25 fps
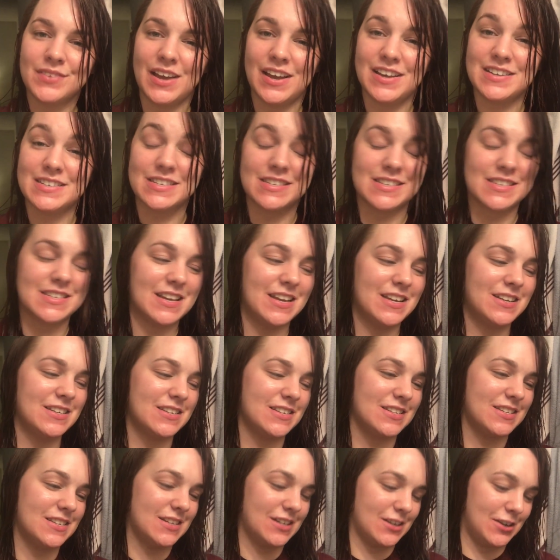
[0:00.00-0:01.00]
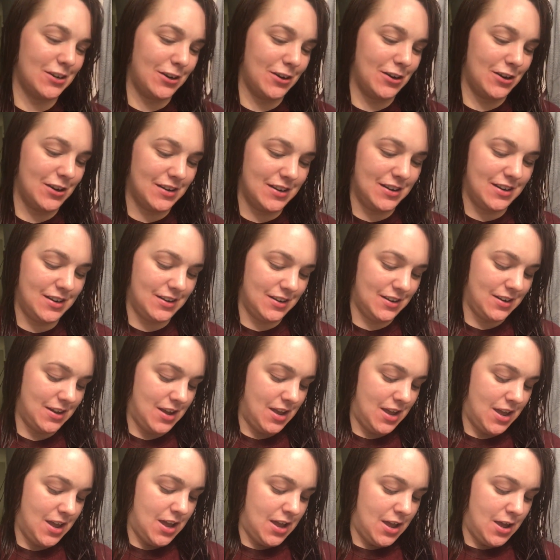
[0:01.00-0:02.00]
as a Santa sticker on it,
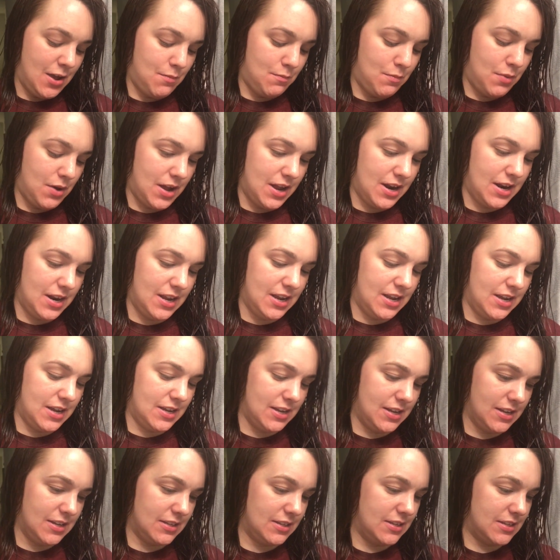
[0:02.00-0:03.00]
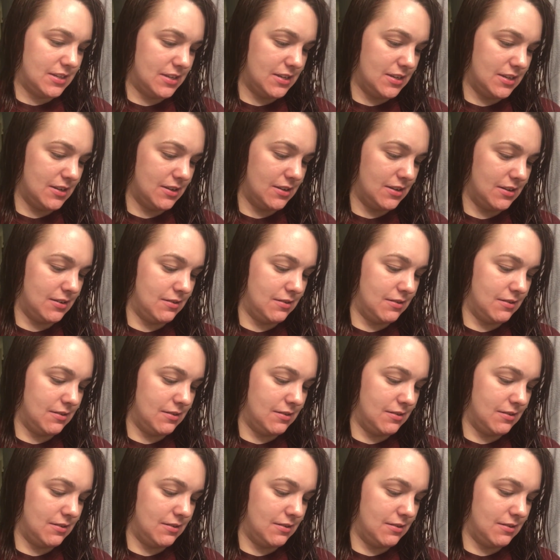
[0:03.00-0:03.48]
but it's